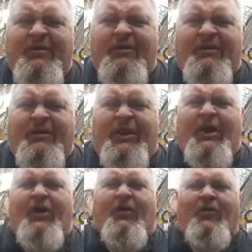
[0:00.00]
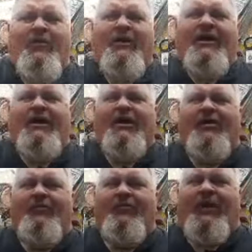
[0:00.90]
No,
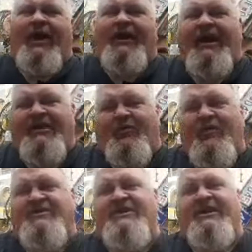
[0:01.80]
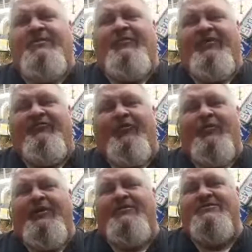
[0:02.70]
I had to quit taking metformin. It
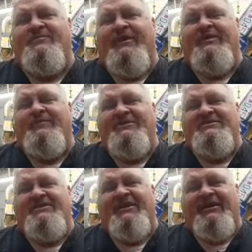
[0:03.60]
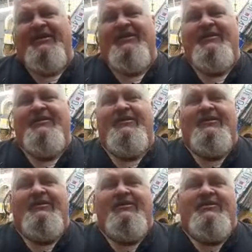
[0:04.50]
was making me sick.
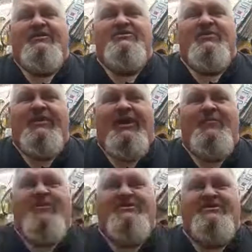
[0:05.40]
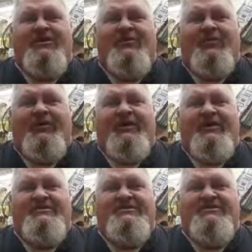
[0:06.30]
So he gave me this other one, and
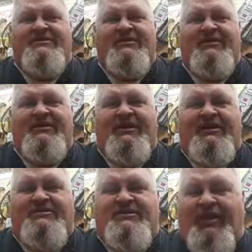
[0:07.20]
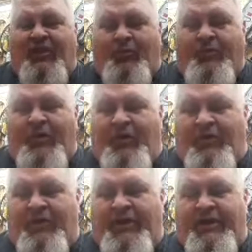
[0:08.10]
it's a little pill,
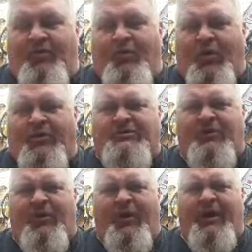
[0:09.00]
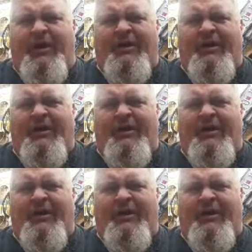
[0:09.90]
and it works great.